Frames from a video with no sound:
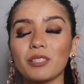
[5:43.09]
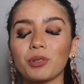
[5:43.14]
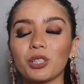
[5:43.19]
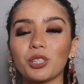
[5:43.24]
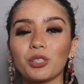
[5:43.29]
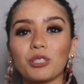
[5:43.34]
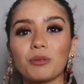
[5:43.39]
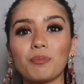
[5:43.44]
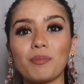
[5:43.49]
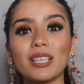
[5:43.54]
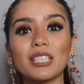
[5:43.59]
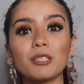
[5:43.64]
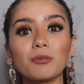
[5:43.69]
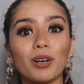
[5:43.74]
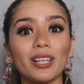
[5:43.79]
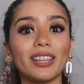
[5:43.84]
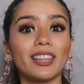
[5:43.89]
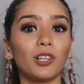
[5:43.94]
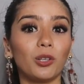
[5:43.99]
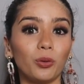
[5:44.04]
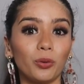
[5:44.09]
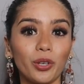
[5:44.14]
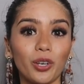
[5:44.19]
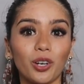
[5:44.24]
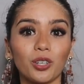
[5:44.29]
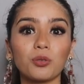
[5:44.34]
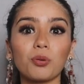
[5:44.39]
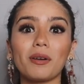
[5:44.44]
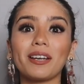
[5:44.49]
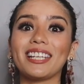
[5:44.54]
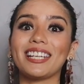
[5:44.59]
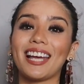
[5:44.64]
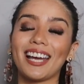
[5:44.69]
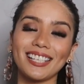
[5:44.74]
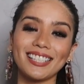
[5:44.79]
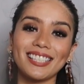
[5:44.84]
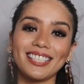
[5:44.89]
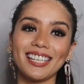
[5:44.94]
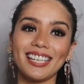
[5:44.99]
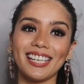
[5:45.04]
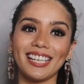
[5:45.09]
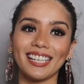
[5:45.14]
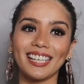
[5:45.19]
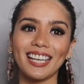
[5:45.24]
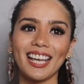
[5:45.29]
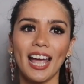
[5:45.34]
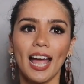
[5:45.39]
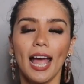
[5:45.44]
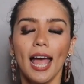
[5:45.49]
which was Miss Mandaluyong 2019.